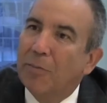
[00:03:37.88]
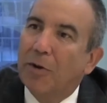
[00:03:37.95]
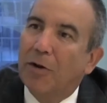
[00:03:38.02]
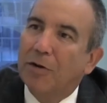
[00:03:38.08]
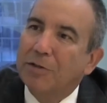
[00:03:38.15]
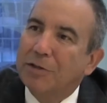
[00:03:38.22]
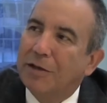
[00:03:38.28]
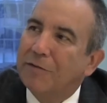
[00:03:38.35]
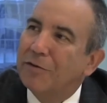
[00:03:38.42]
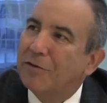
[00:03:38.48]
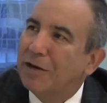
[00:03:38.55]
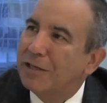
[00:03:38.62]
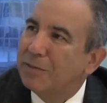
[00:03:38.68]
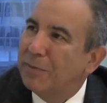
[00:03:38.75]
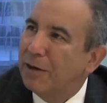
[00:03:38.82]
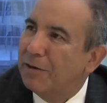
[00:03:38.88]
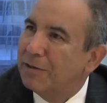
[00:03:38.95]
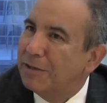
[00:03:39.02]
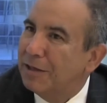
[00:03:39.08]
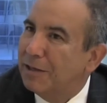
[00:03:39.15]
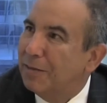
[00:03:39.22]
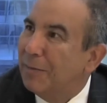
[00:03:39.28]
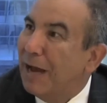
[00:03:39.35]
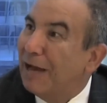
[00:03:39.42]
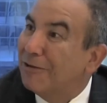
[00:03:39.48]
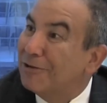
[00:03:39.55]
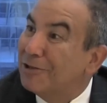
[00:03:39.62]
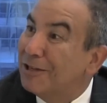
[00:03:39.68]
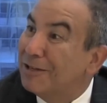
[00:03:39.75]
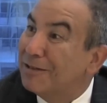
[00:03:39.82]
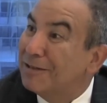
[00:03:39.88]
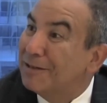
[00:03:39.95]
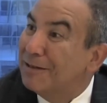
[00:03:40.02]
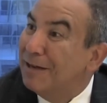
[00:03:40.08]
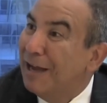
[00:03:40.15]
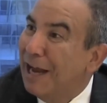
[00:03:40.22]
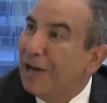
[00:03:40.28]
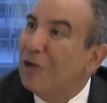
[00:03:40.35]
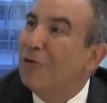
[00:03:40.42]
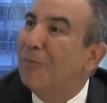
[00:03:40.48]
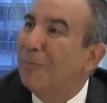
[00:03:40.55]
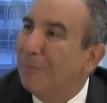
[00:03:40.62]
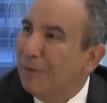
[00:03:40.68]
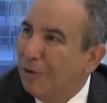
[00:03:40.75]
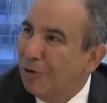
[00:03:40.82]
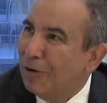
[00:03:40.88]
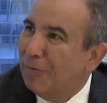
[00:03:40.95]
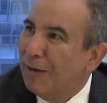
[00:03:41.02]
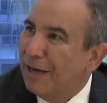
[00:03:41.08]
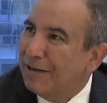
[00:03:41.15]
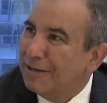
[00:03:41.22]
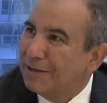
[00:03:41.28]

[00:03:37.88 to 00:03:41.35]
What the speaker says: but also you have the transparency to the balance sheets. And you can make